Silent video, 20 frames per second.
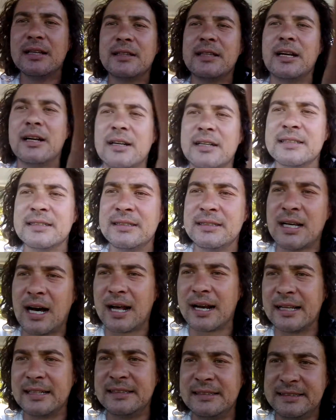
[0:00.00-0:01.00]
there's
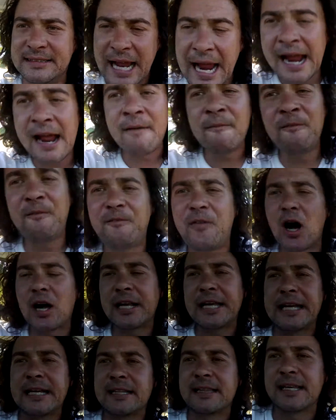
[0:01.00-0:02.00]
not a damn
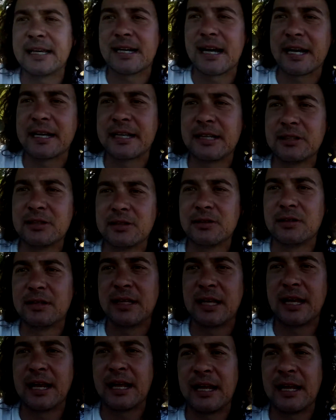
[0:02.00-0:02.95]
fucking thing I can do to get